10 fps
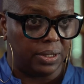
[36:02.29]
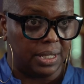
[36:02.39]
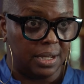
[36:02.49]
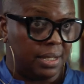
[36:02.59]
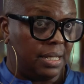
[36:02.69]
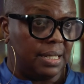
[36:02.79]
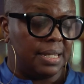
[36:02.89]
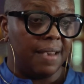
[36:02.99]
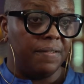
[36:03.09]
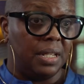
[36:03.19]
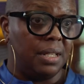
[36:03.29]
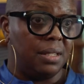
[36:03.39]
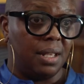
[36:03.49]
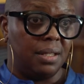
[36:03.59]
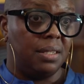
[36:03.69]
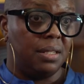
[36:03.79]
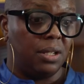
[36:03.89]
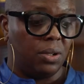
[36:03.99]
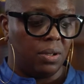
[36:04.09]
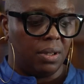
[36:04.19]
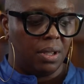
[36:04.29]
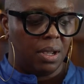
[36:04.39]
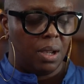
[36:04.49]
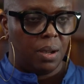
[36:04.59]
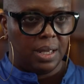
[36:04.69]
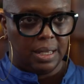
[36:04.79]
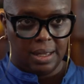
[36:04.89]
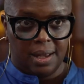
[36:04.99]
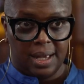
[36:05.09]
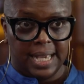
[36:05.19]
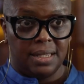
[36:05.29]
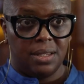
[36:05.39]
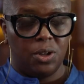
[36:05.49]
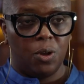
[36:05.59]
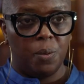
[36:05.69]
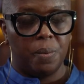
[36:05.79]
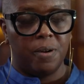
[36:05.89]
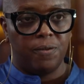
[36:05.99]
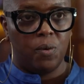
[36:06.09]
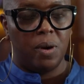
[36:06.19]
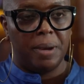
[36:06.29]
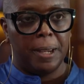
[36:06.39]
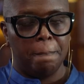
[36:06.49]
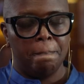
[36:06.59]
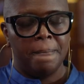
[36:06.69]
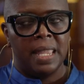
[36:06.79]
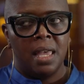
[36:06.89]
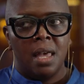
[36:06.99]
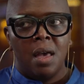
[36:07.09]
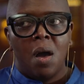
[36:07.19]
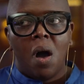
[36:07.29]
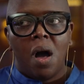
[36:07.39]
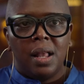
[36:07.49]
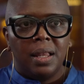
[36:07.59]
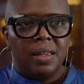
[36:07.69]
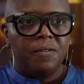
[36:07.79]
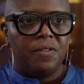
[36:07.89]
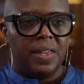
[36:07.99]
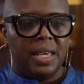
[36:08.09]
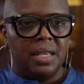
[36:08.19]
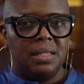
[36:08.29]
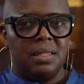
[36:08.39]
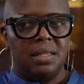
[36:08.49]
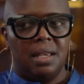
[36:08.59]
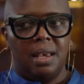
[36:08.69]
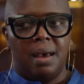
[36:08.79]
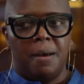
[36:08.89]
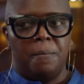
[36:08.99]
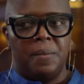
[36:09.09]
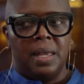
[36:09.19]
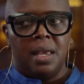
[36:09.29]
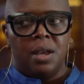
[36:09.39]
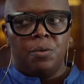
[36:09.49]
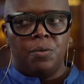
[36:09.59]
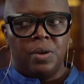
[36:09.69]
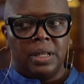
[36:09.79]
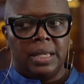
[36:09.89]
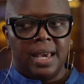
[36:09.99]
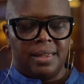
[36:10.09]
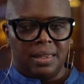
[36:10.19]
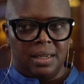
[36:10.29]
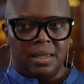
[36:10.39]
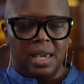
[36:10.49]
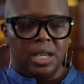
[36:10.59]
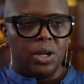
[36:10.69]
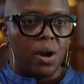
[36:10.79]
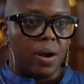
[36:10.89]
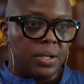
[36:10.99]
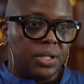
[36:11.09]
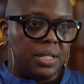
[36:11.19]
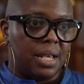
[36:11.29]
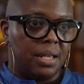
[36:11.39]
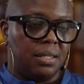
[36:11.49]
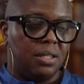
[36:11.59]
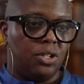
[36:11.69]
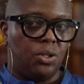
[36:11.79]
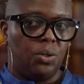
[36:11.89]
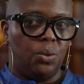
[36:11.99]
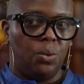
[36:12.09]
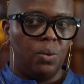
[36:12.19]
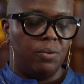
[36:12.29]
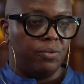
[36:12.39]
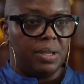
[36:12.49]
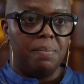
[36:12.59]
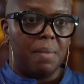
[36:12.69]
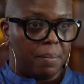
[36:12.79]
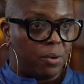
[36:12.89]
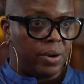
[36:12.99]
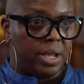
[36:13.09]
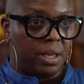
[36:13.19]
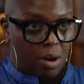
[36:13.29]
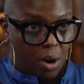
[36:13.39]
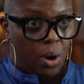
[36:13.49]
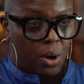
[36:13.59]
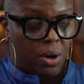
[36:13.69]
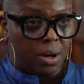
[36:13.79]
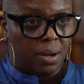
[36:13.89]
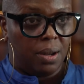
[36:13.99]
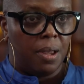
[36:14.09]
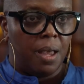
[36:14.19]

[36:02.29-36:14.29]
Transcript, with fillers: early nineteen seventies, and still uh, and still performing. All of this um, really, I think, encourages us to rememory her,